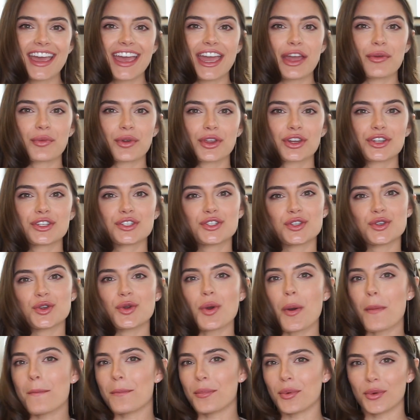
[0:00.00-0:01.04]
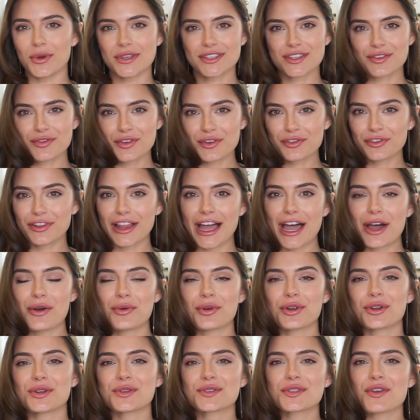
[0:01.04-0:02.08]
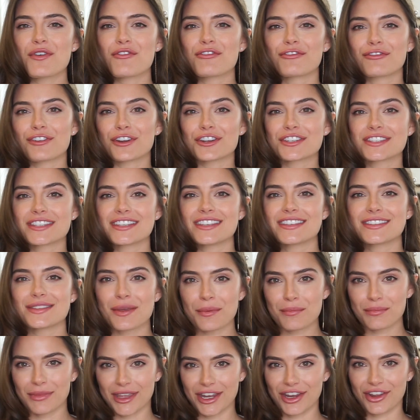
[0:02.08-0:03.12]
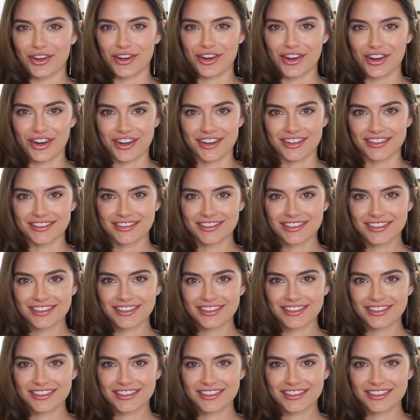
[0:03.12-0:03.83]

and we're gonna do Boys Over Flowers versus Meteor Garden.